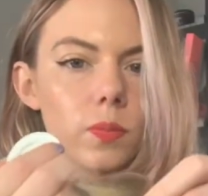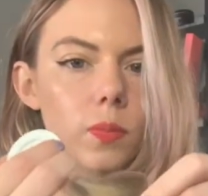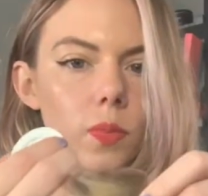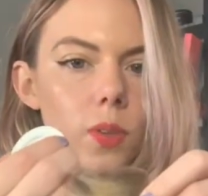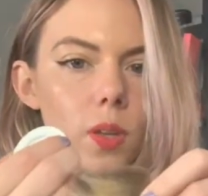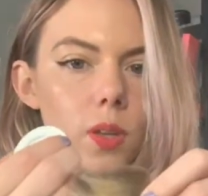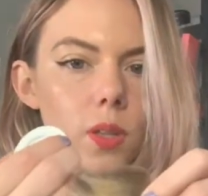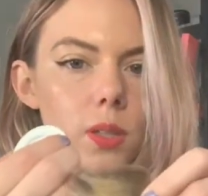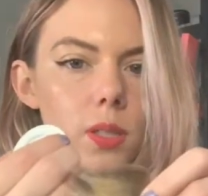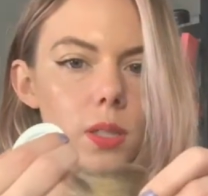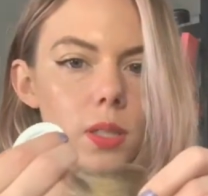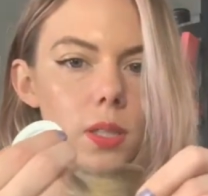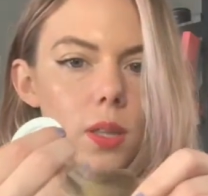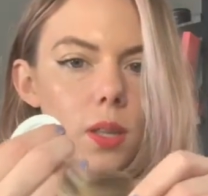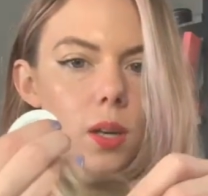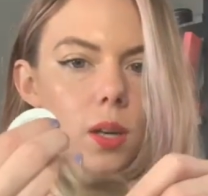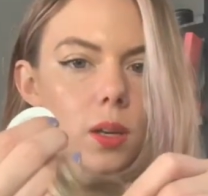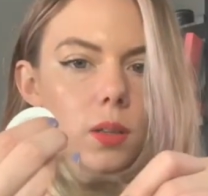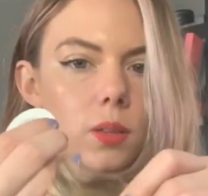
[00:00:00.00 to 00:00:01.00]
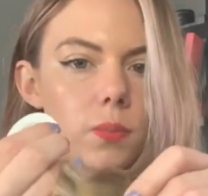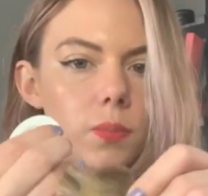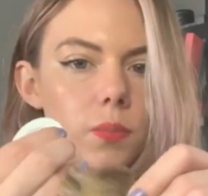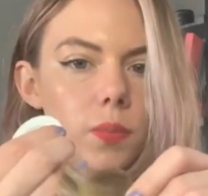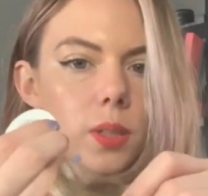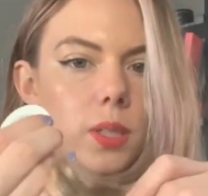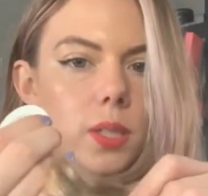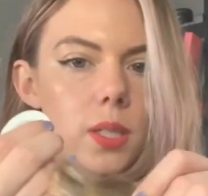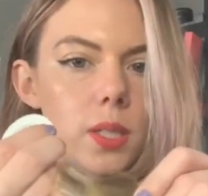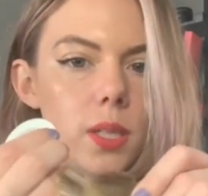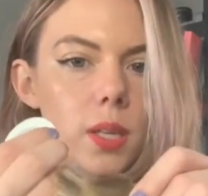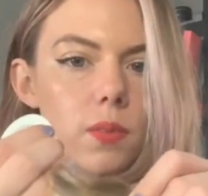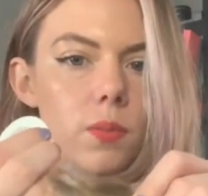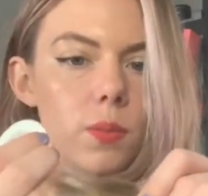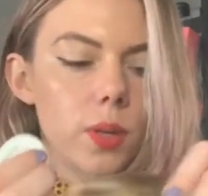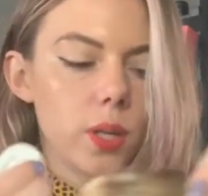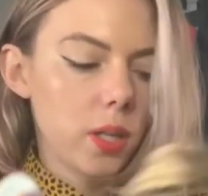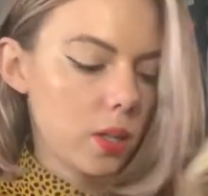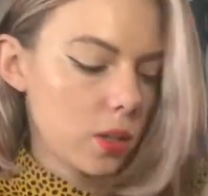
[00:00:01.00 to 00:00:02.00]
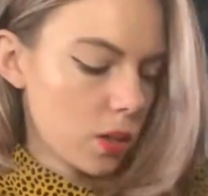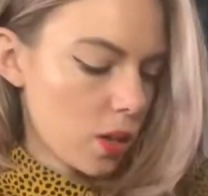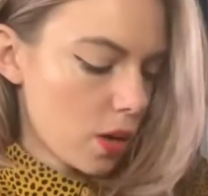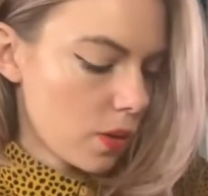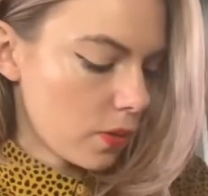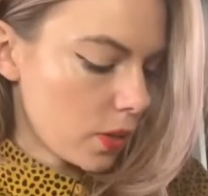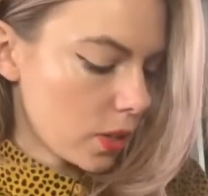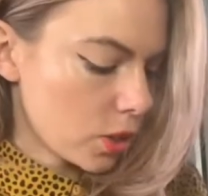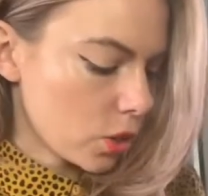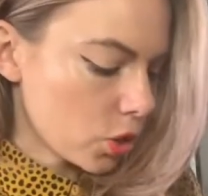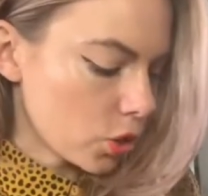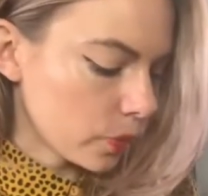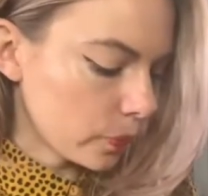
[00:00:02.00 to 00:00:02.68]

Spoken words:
You can see there, it does give pretty good coverage.